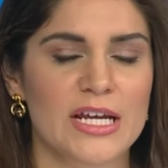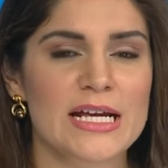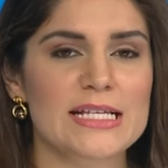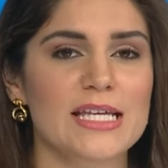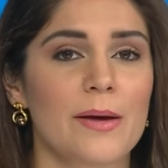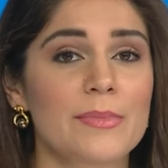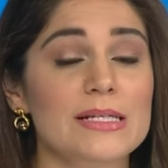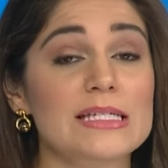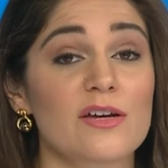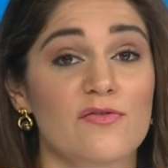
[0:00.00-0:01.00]
Some
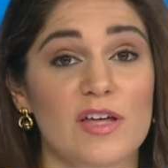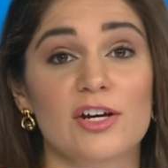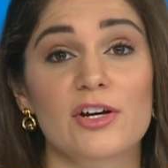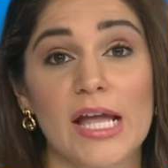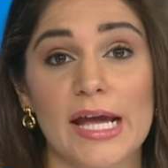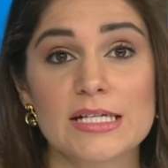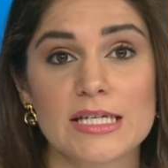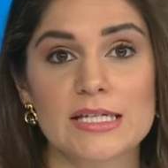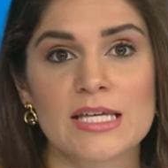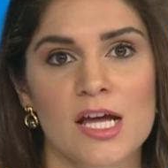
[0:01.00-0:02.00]
severe
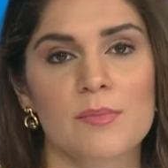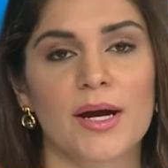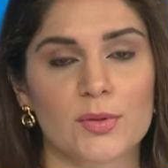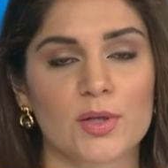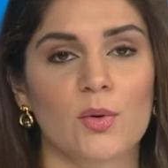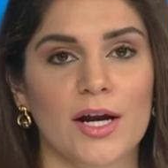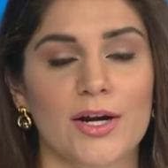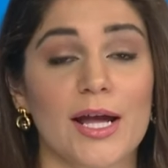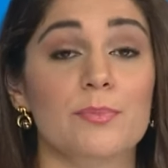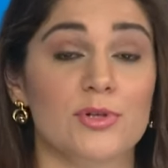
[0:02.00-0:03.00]
cases might require
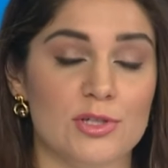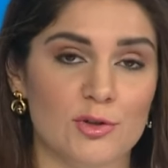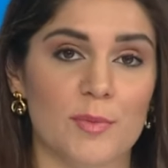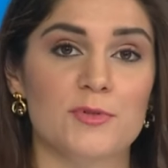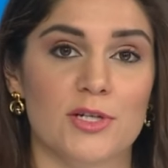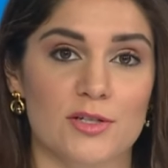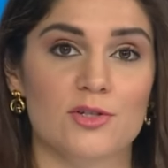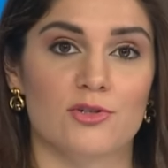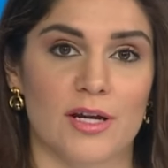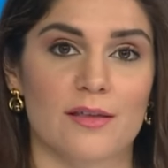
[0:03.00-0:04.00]
a prescription
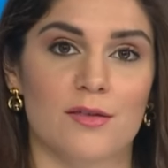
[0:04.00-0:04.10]
strength